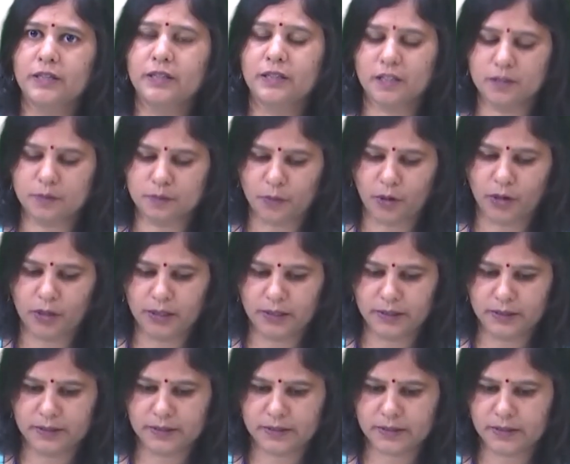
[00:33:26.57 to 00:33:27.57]
these
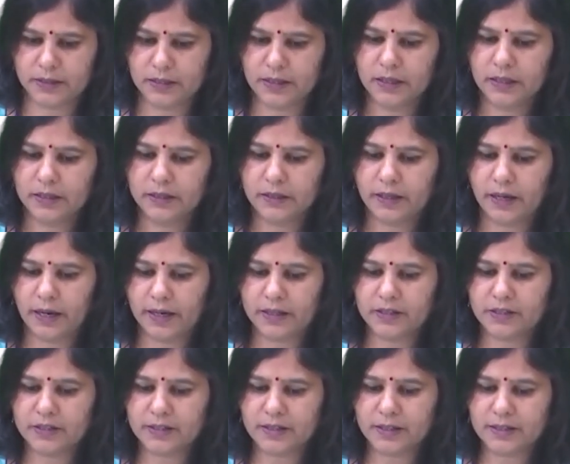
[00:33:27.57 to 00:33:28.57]
polygons. The
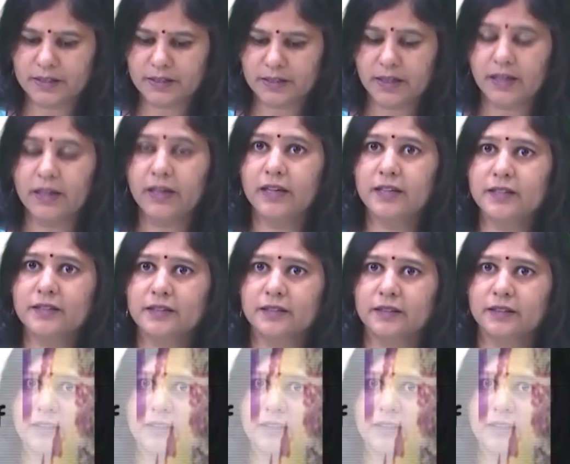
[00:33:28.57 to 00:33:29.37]
adjacency is